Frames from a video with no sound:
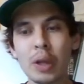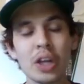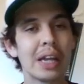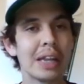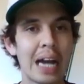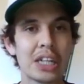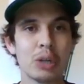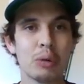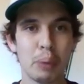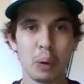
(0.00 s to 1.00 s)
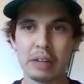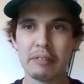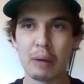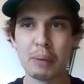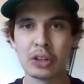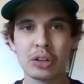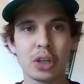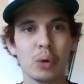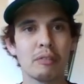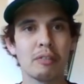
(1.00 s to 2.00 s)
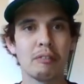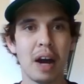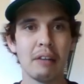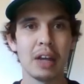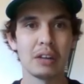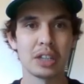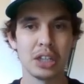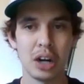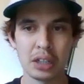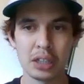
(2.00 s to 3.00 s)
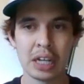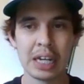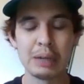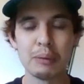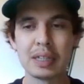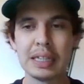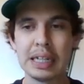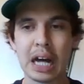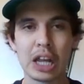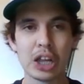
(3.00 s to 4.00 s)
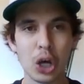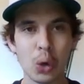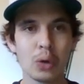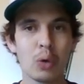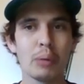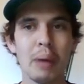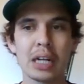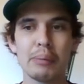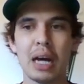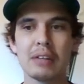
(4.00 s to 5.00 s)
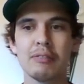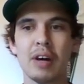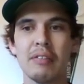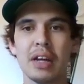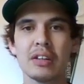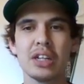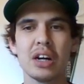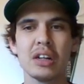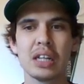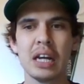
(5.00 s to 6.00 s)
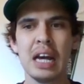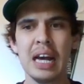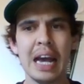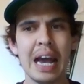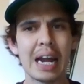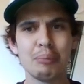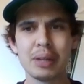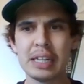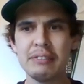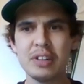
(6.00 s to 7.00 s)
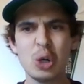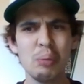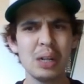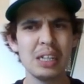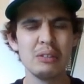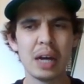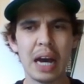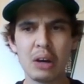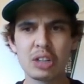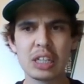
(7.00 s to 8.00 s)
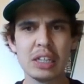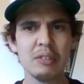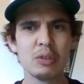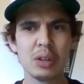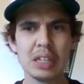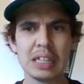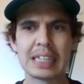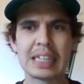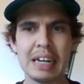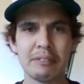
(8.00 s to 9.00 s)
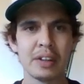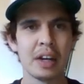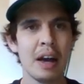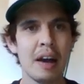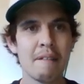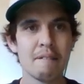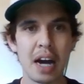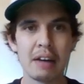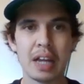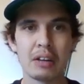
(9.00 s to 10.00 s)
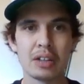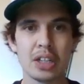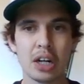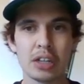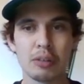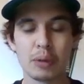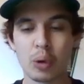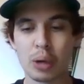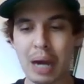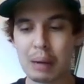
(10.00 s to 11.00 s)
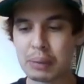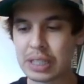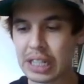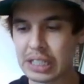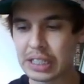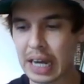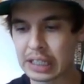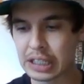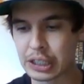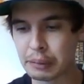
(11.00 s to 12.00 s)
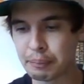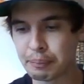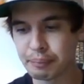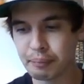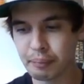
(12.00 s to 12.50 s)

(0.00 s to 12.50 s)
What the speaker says: We look at last year with Bo Levi Mitchell going for 5,000 yards. He was the lone quarterback to pass for 5,000 yards. And I believe nobody else even really sniffed 5,000 yards from the quarterback position last year.